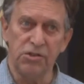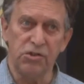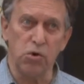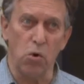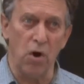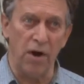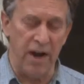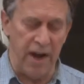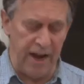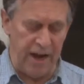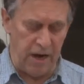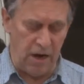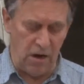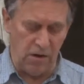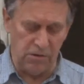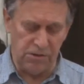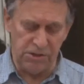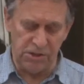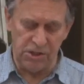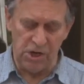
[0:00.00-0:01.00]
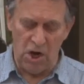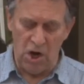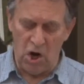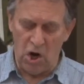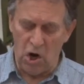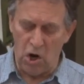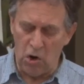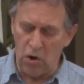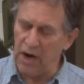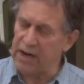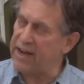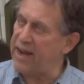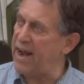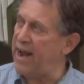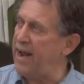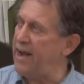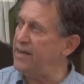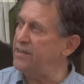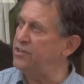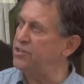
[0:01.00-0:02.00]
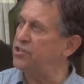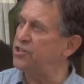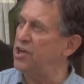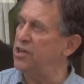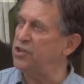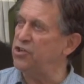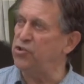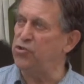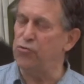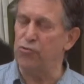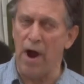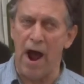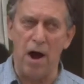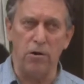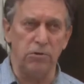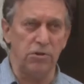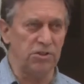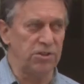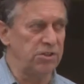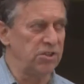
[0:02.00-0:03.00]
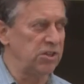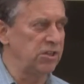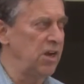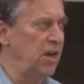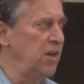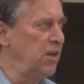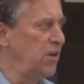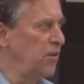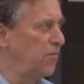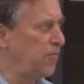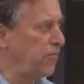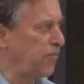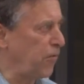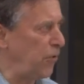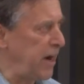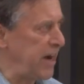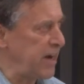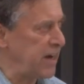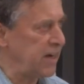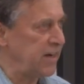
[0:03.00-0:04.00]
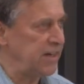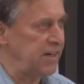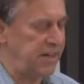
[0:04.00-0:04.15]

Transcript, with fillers: tornadoes, hurricanes, droughts, freak